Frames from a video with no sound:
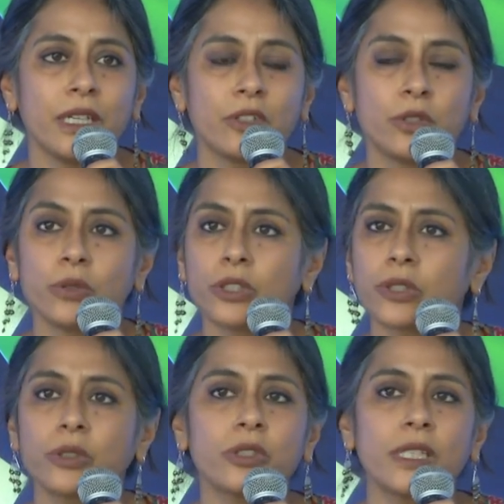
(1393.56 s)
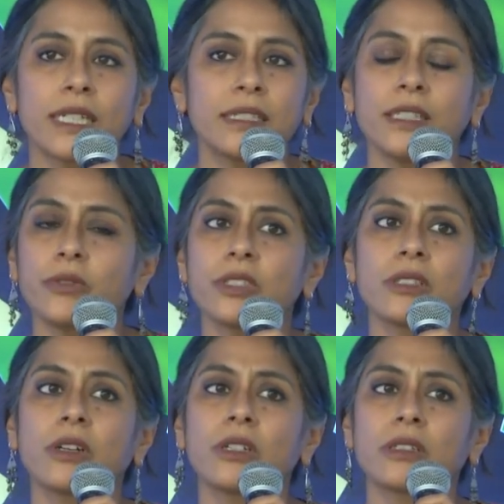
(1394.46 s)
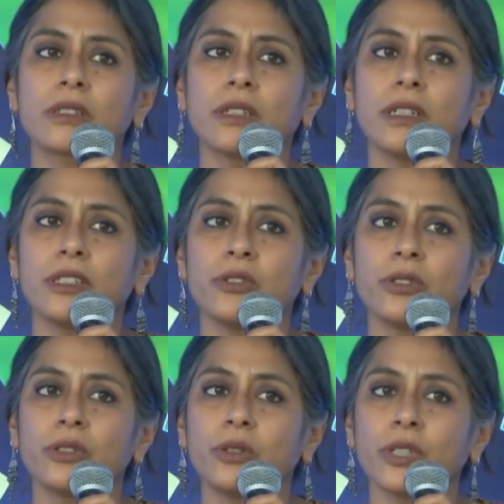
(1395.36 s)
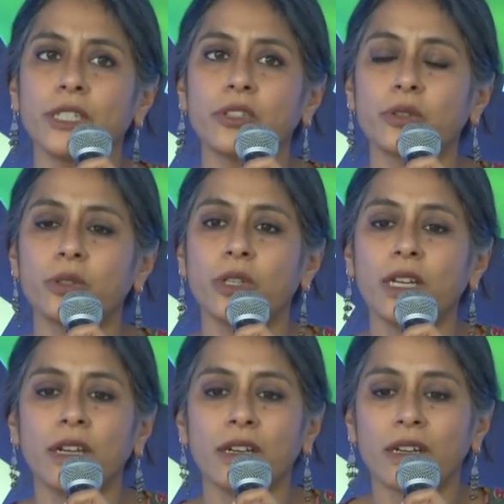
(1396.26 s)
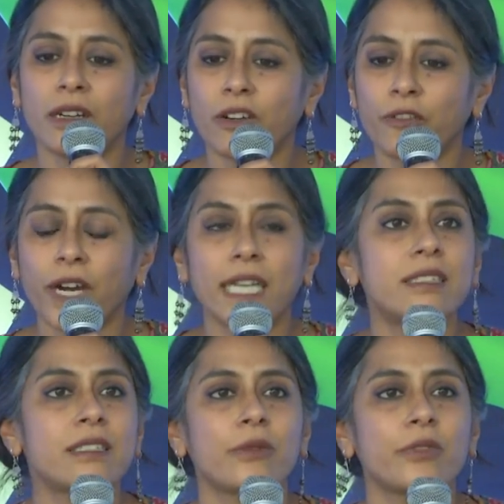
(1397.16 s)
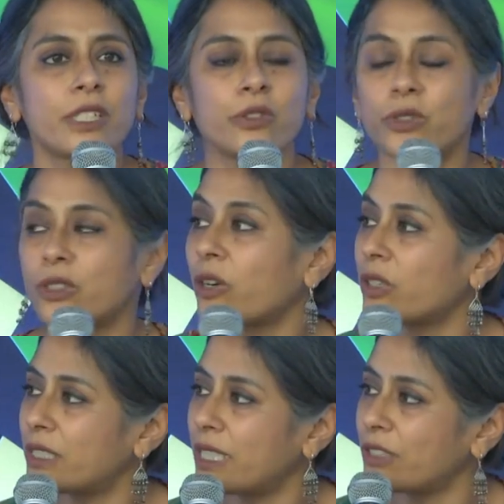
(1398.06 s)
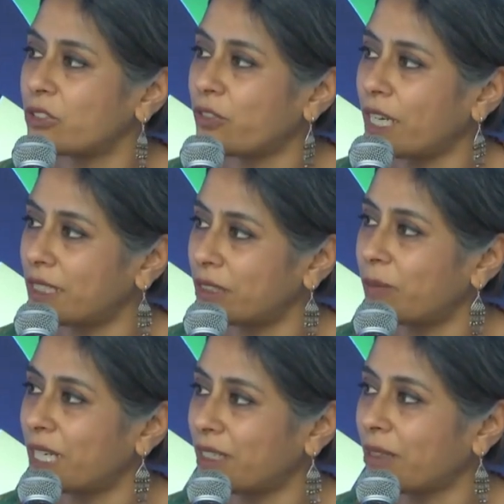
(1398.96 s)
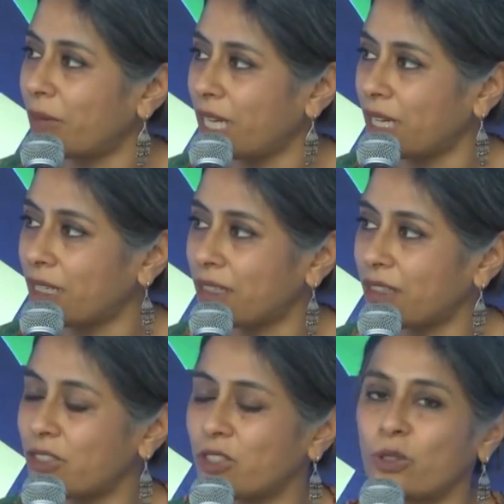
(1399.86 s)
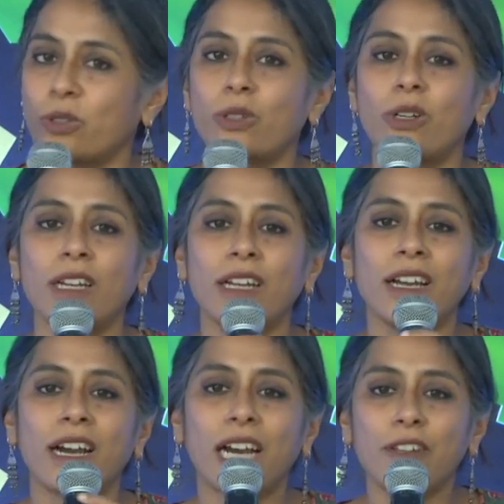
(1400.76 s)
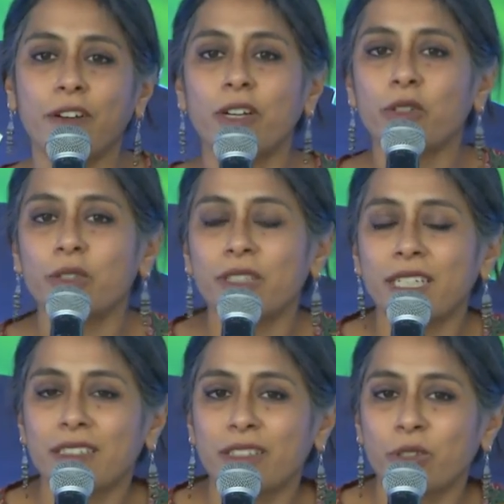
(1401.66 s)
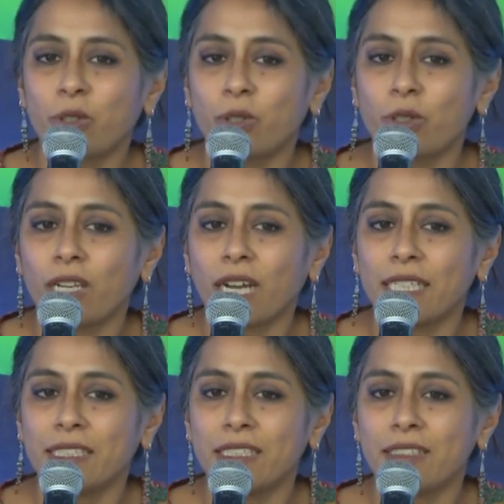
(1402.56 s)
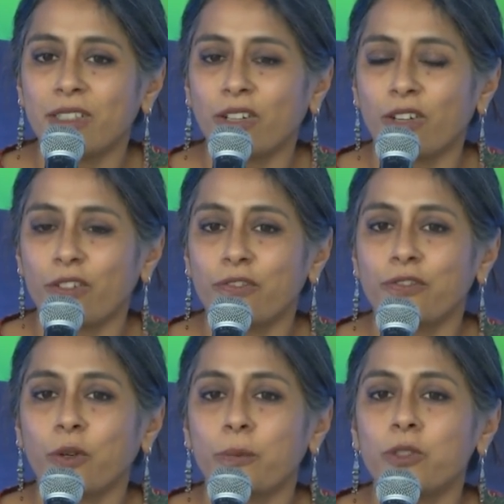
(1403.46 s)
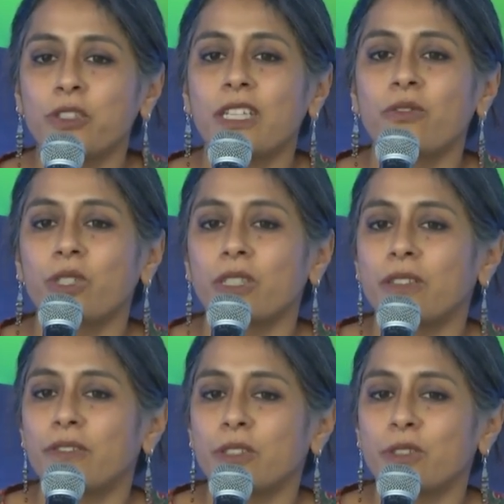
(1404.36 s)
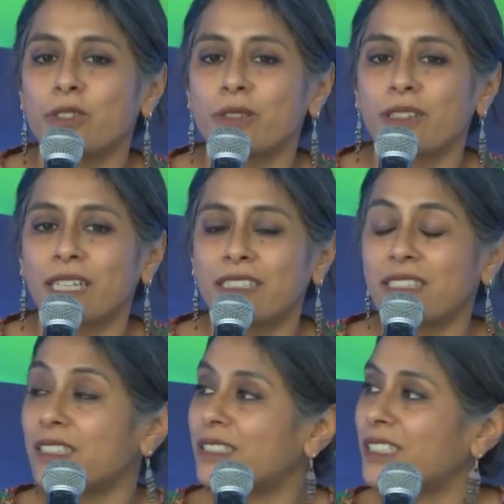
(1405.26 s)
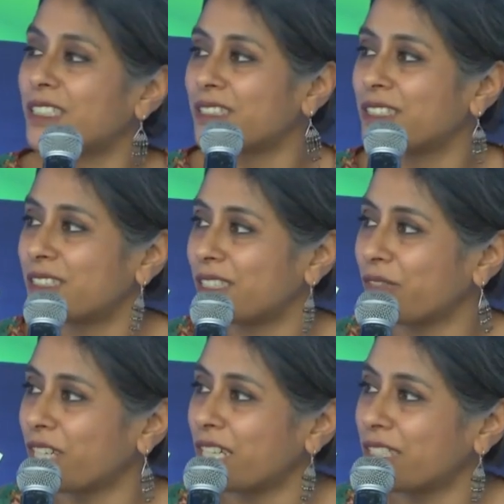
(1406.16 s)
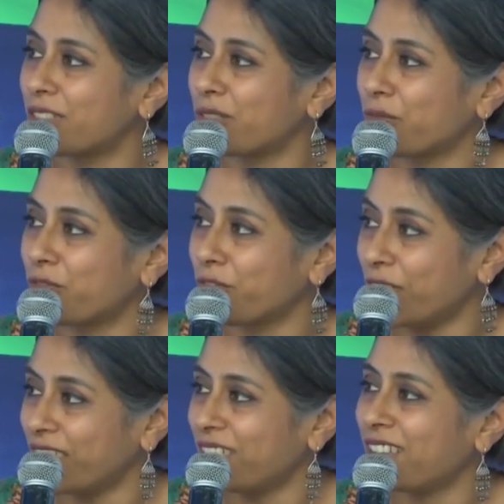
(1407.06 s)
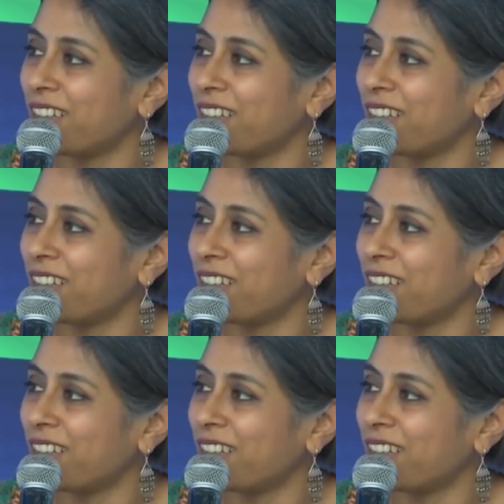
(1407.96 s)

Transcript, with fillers: to show that he was not, uh, you know, going to uh, fight someone who's not there to fight the battle back. So I found that the whole idea of opposing worldviews existing in this civilized way,